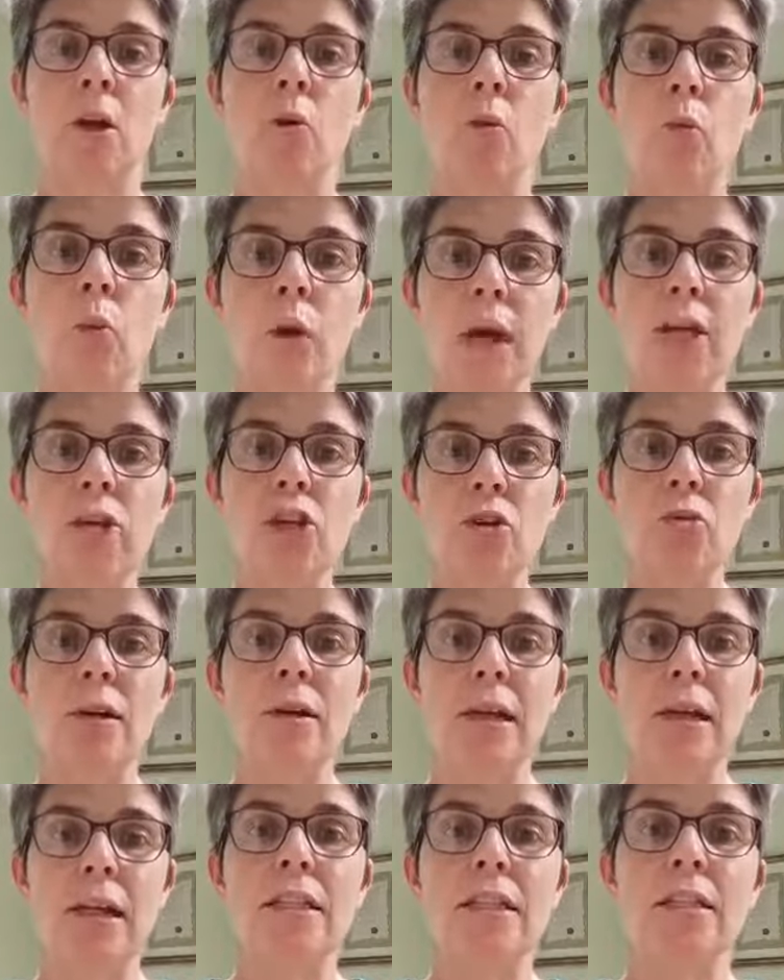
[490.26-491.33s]
When you
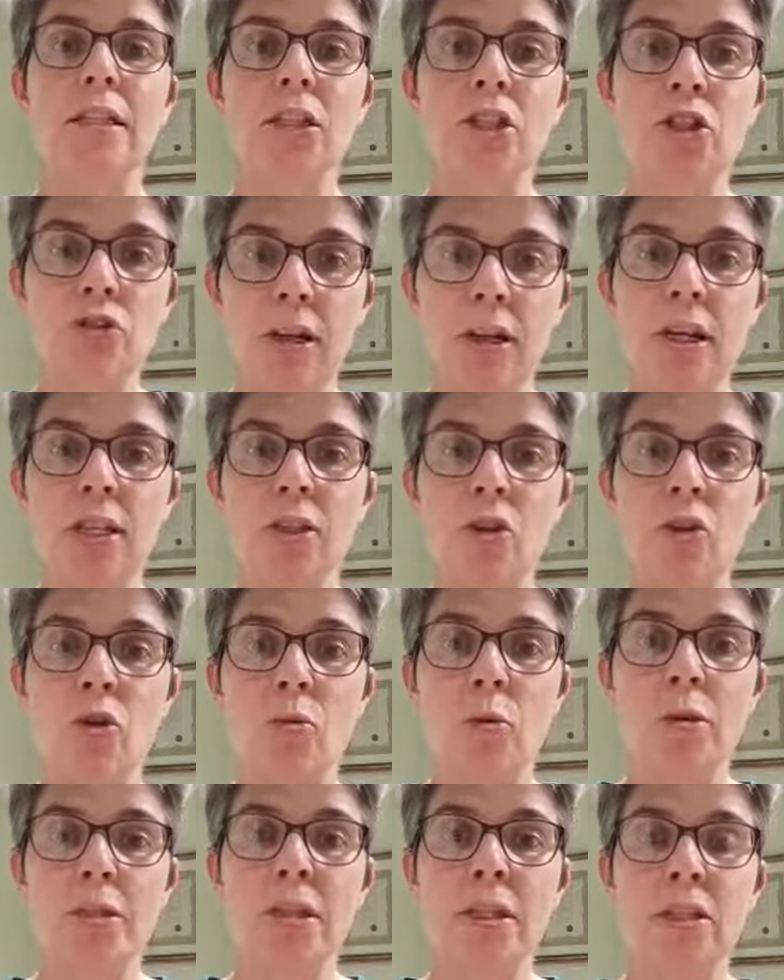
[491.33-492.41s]
release the stress
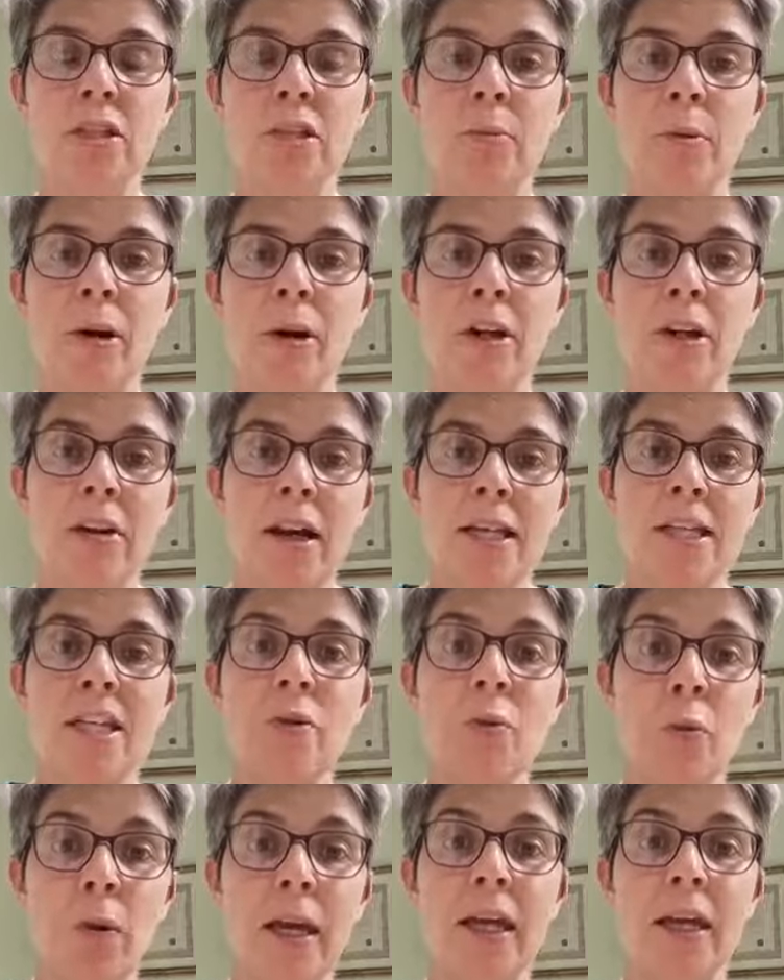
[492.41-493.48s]
hormones into the body, you're actually
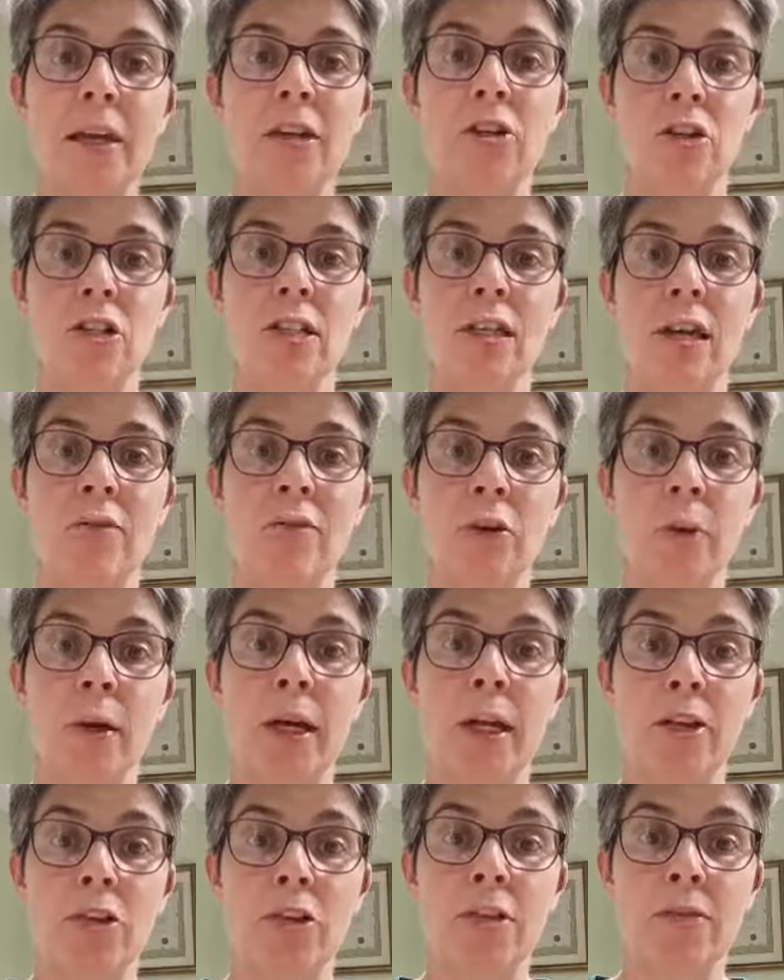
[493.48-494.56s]
weakening yourself. You're
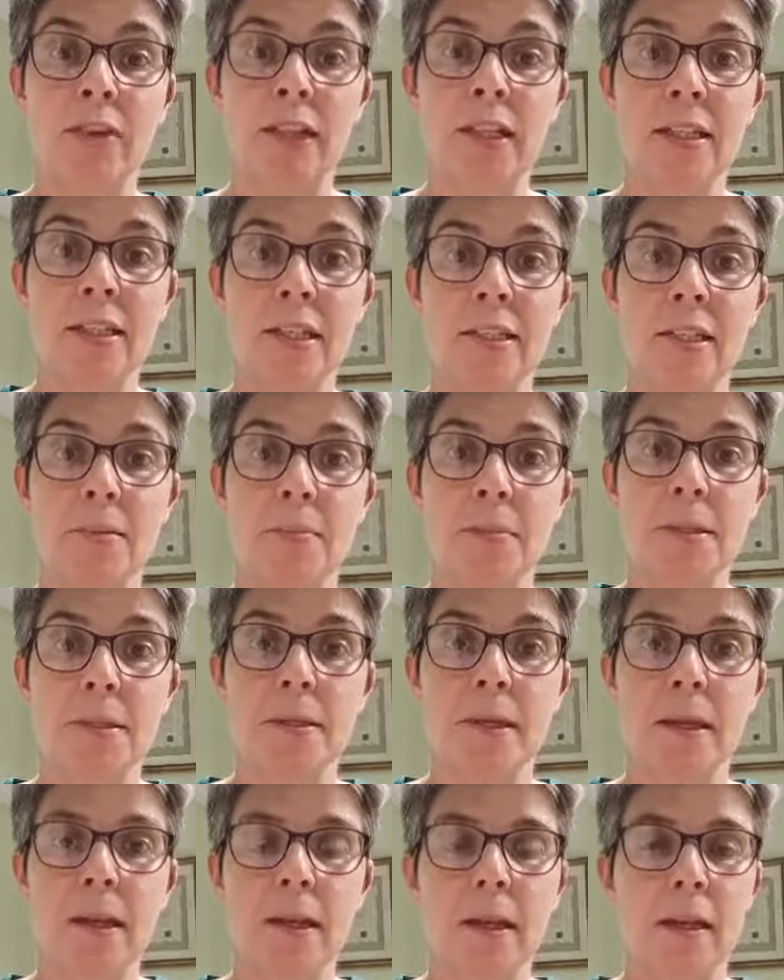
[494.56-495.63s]
weakening your defense systems.
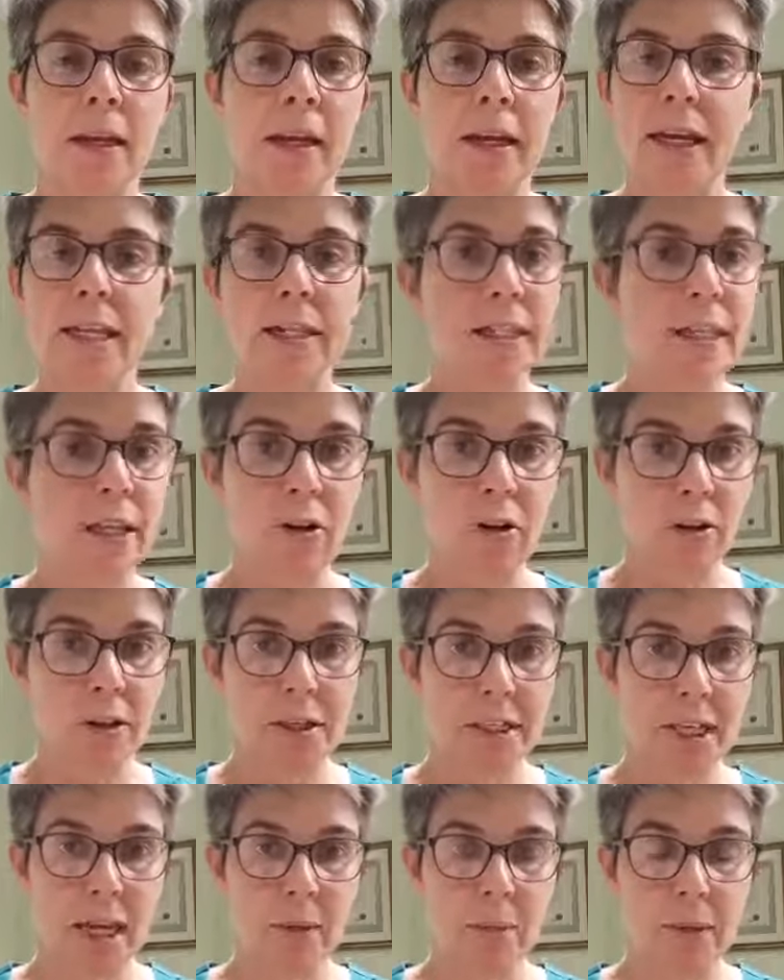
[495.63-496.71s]
And I see it all the
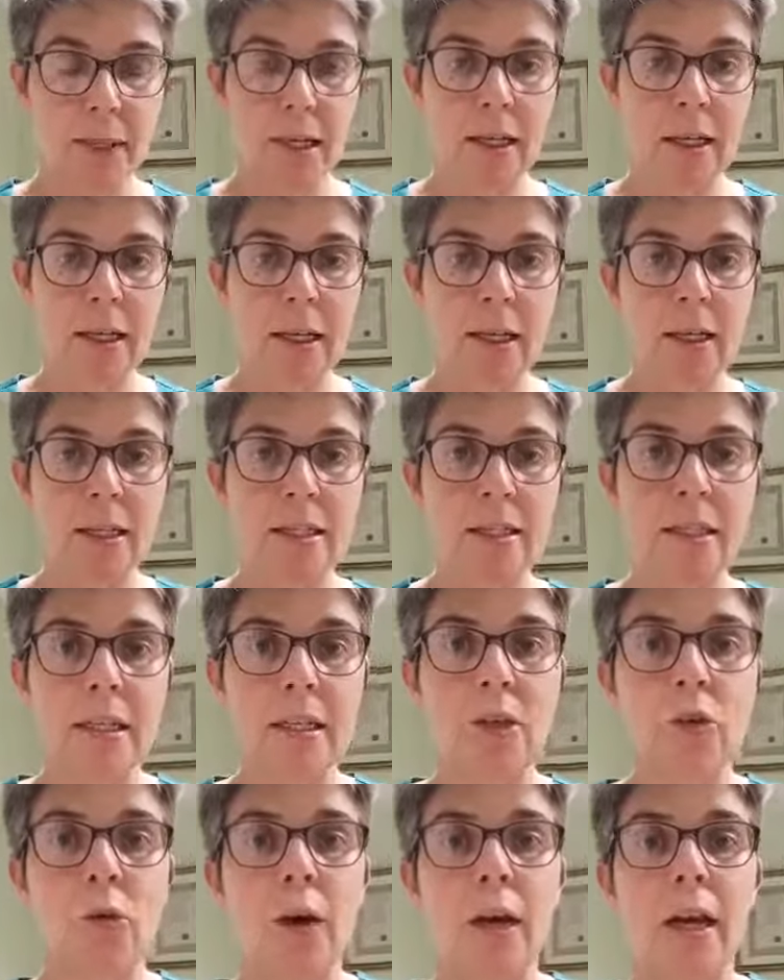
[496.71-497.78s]
time in the clinic. I see
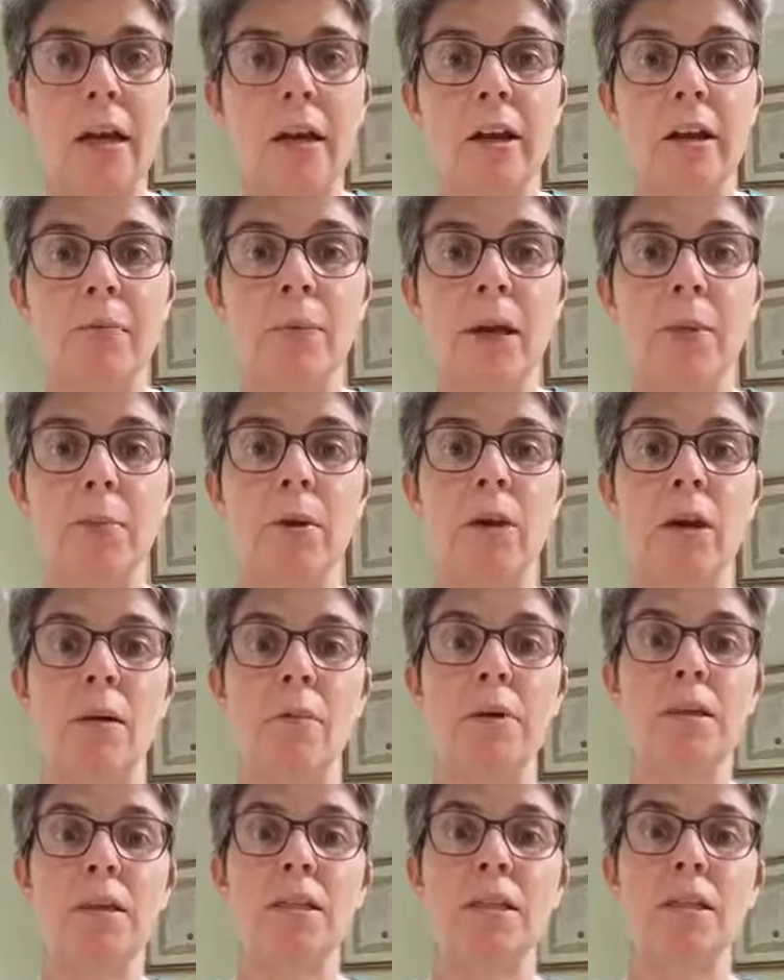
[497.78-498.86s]
quite a lot of people
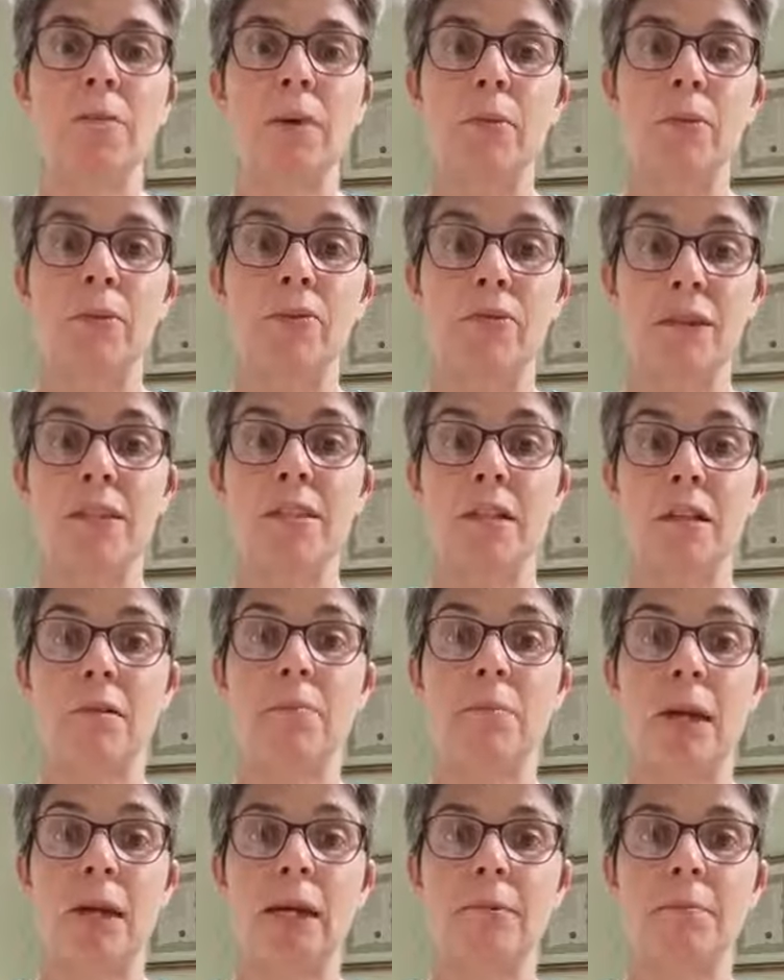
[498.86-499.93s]
coming into me with physical
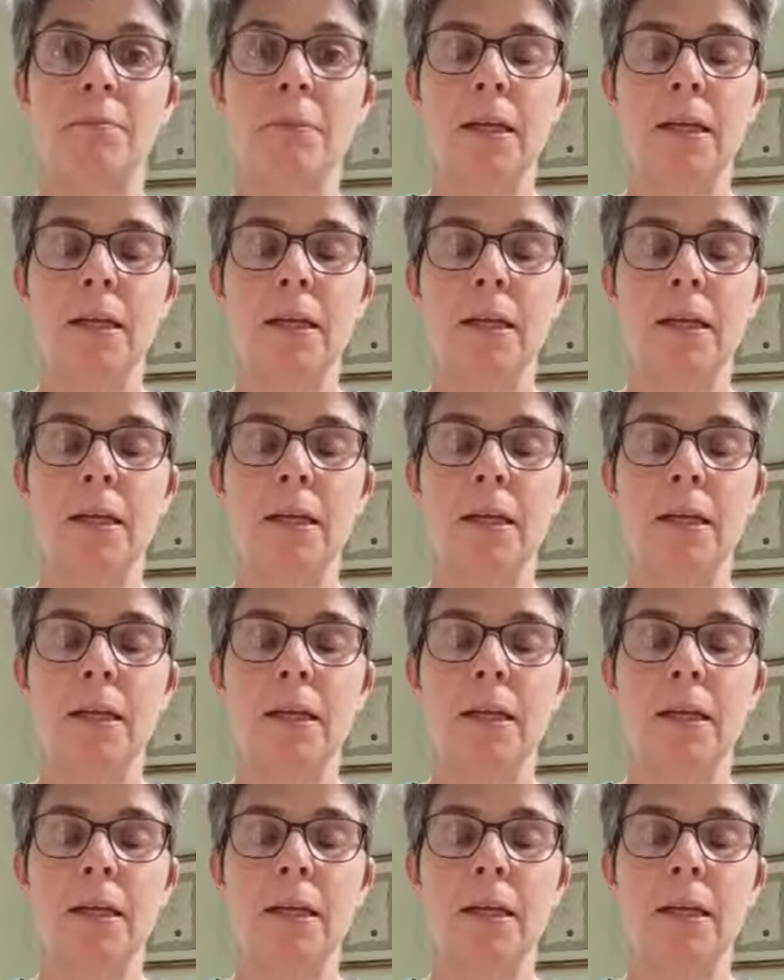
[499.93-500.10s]
pain.